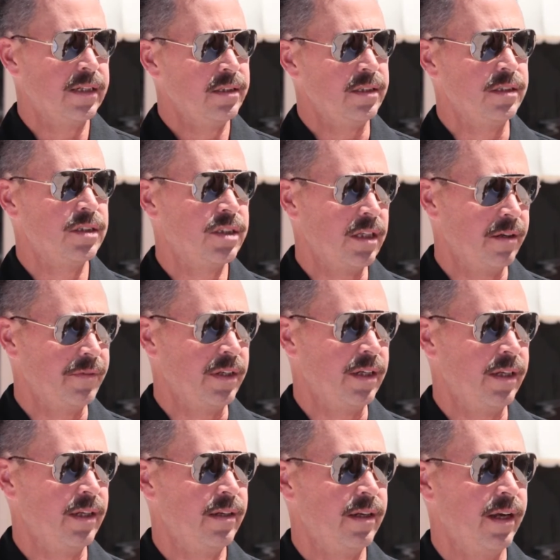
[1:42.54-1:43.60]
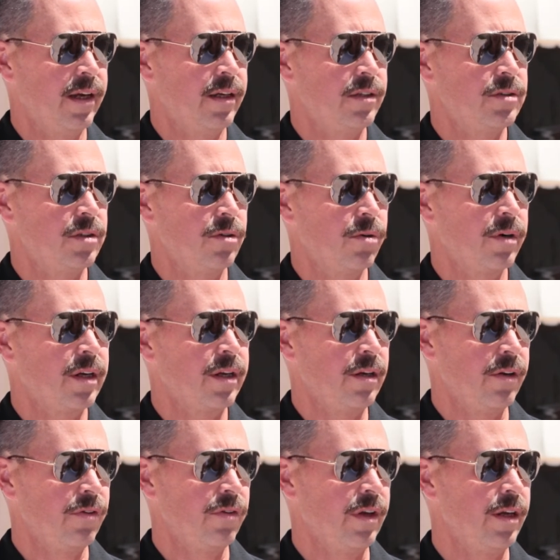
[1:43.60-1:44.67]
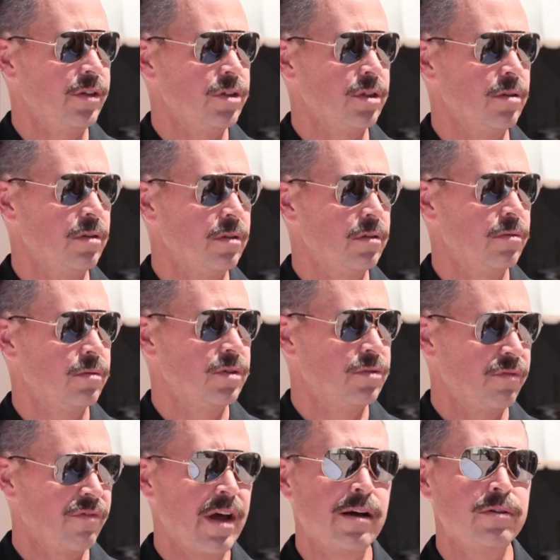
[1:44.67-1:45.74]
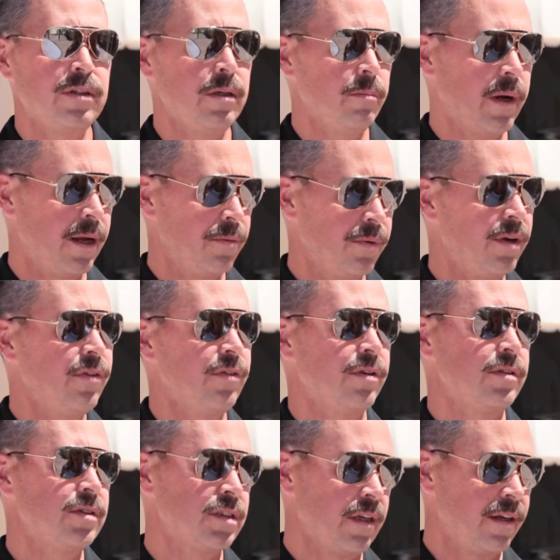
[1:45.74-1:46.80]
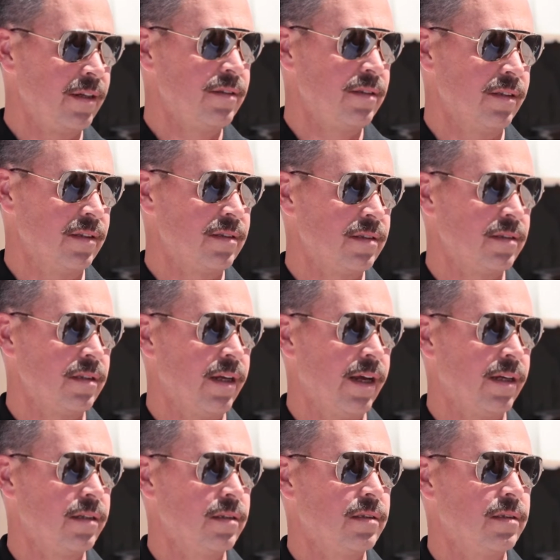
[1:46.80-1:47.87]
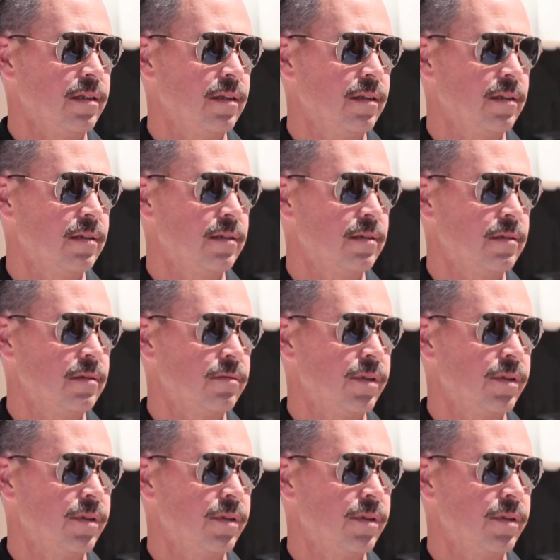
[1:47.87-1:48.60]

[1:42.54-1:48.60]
1970 as an organization founded by research scientists at uh,